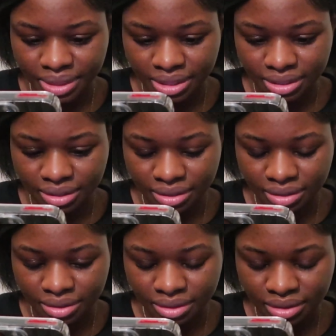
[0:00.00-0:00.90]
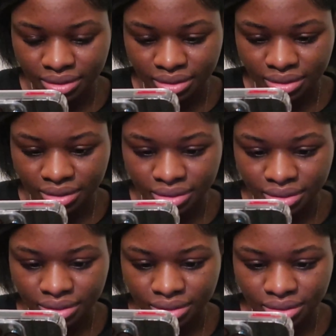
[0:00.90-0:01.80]

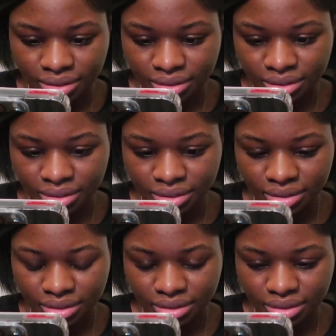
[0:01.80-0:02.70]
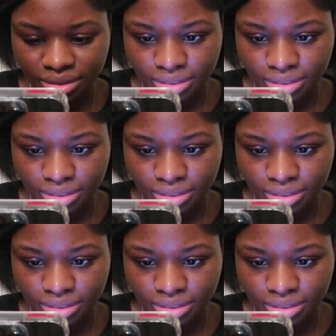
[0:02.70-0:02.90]
Nobody speaks.